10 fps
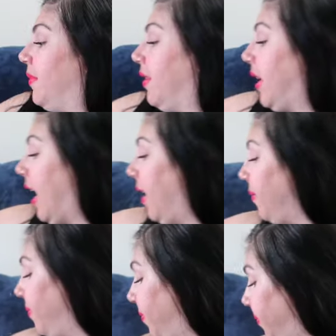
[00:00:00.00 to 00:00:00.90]
Okay.
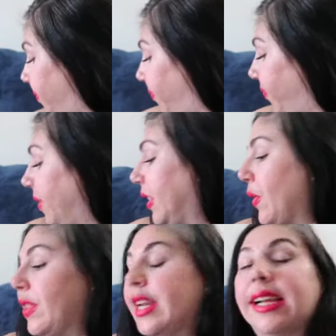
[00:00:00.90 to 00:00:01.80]

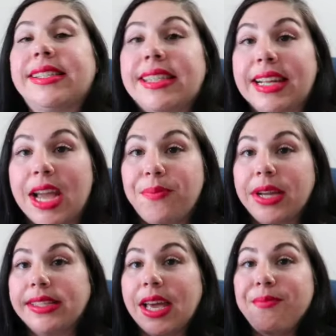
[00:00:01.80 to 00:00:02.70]
So the next thing I
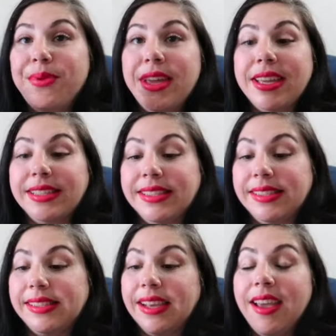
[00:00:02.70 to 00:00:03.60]
picked up is
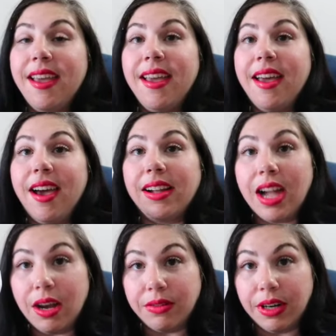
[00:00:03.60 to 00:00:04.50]
a
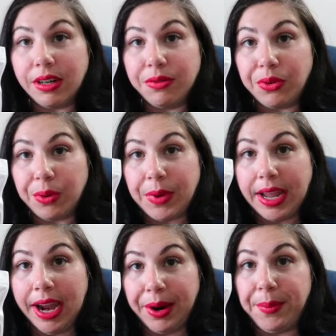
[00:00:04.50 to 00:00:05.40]
cover for
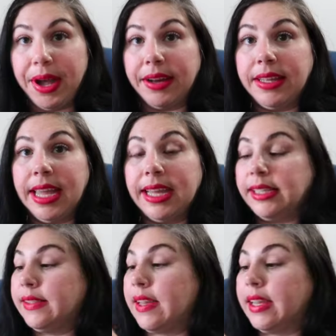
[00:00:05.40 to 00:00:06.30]
my AirPod
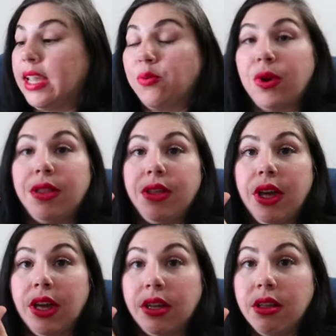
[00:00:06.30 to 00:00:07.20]
case that came with
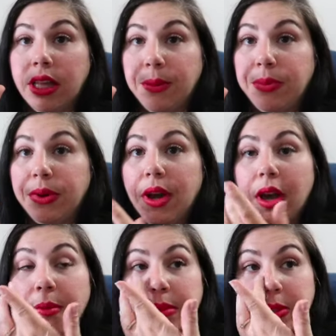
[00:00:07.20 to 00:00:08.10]
a clip.
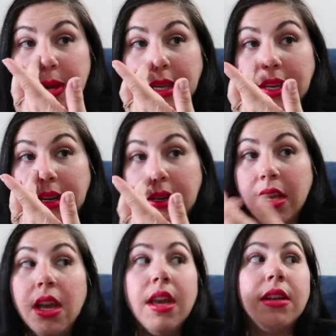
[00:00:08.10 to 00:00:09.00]
So I can
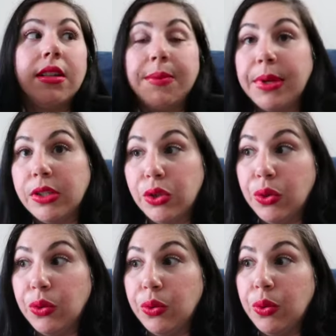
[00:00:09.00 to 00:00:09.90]
clip it
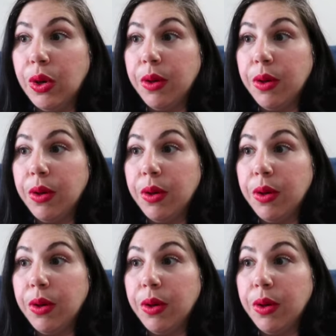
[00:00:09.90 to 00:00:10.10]
to